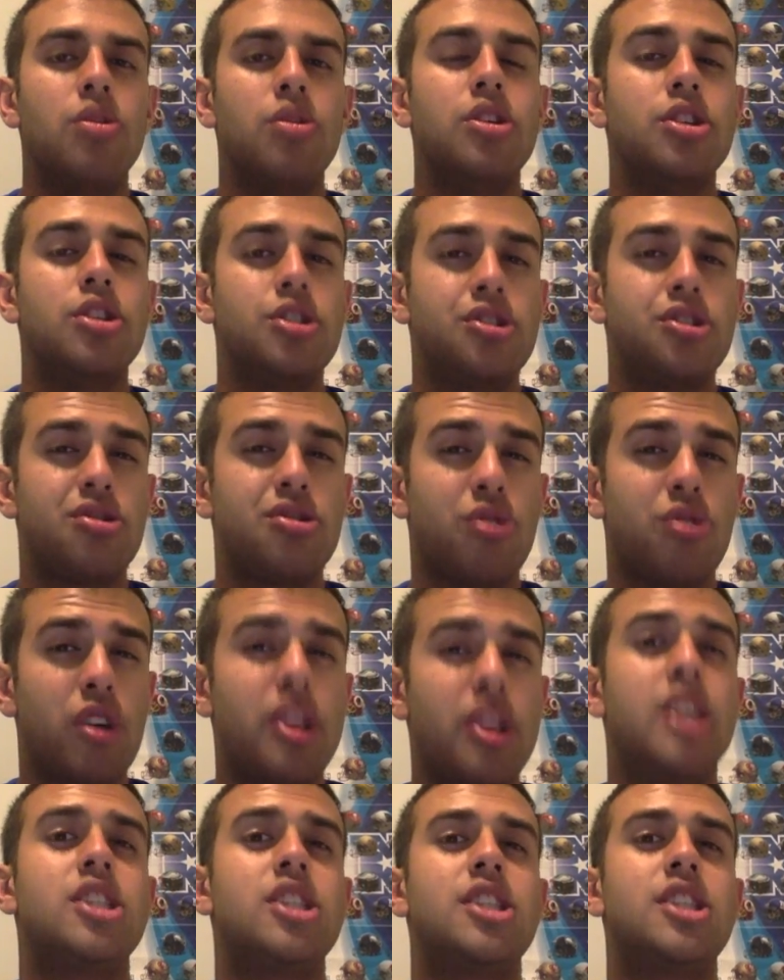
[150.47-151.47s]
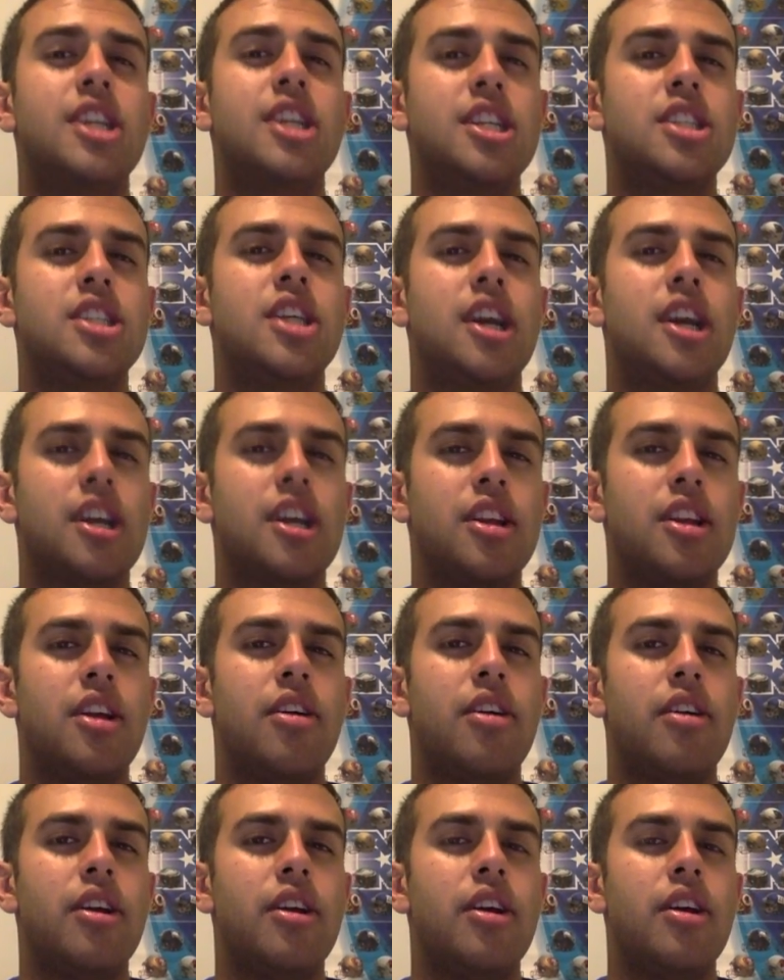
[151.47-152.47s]
destroy that Saints
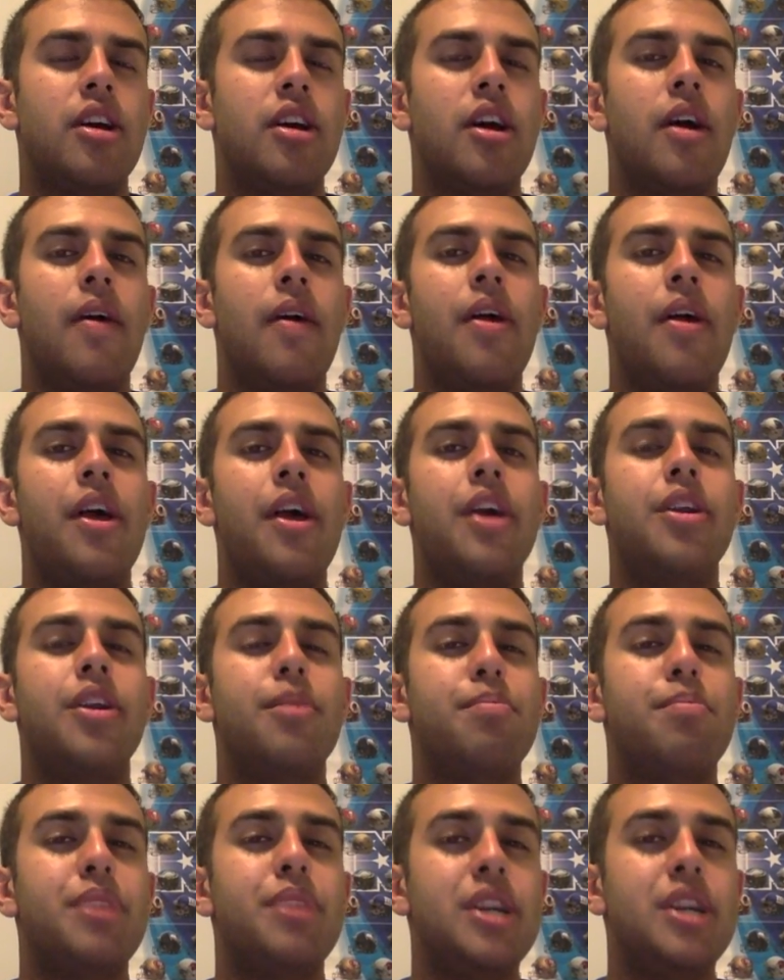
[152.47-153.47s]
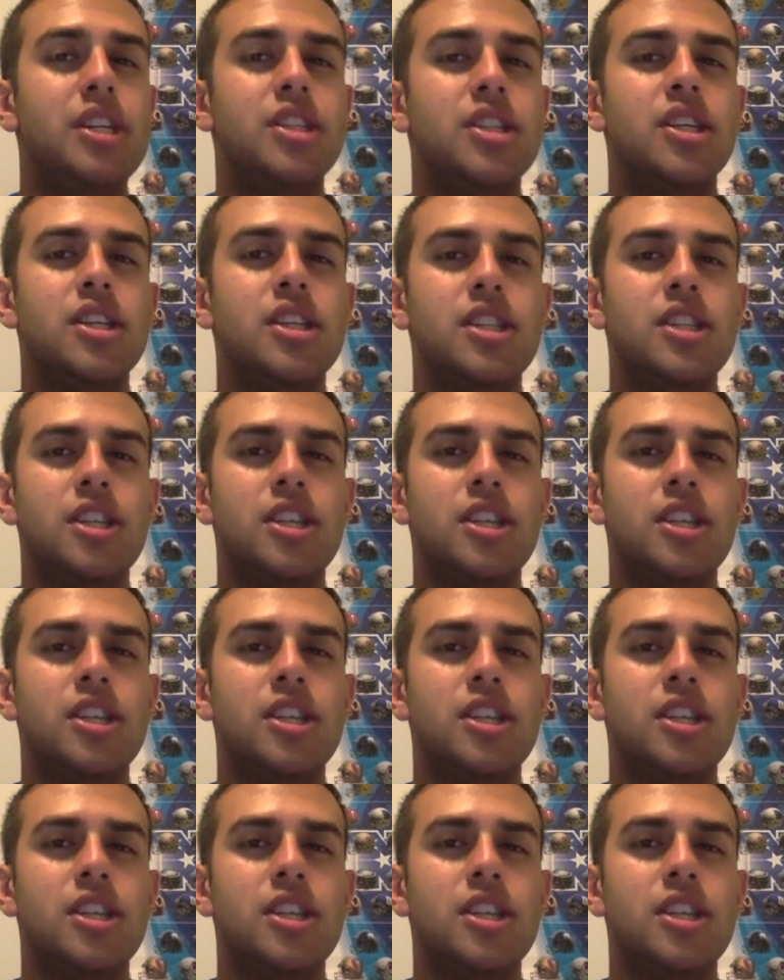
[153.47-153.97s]
secondary into pieces.